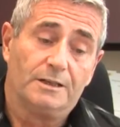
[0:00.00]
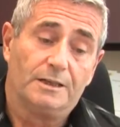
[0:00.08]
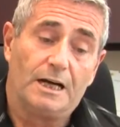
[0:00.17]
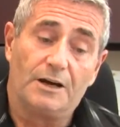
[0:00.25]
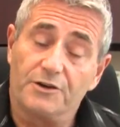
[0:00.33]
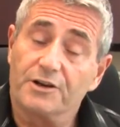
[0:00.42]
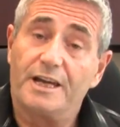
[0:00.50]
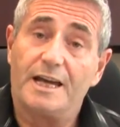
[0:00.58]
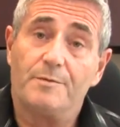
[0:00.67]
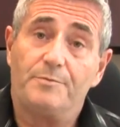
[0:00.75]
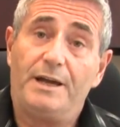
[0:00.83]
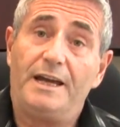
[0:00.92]
Other
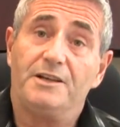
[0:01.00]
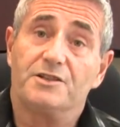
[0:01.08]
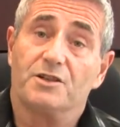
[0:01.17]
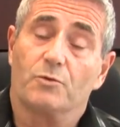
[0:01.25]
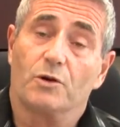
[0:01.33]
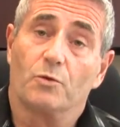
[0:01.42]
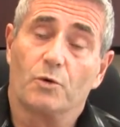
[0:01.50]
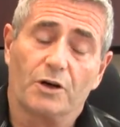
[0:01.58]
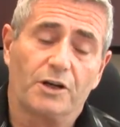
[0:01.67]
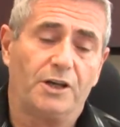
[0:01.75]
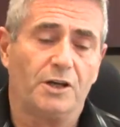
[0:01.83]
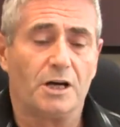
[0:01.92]
campaigns that we're
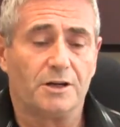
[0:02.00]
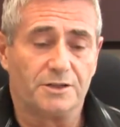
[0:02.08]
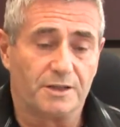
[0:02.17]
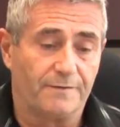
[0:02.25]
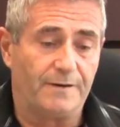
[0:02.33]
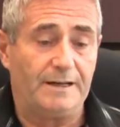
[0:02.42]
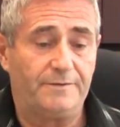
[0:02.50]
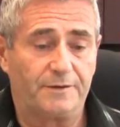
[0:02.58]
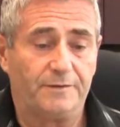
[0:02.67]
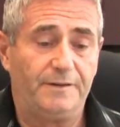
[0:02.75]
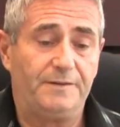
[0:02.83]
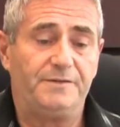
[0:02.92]
working on is the fight for
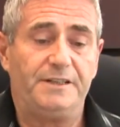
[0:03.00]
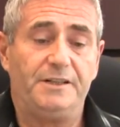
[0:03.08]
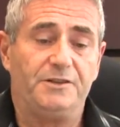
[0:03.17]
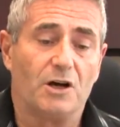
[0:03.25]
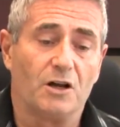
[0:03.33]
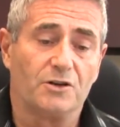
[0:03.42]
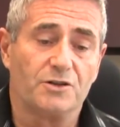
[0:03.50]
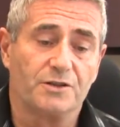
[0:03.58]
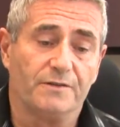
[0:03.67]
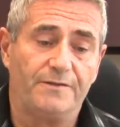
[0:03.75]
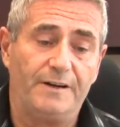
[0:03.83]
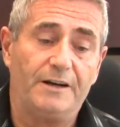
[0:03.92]
$15 in
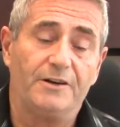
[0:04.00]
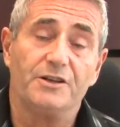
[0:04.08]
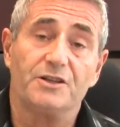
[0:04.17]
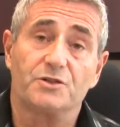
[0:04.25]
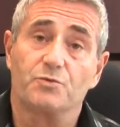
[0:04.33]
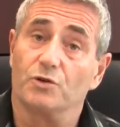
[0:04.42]
fairness.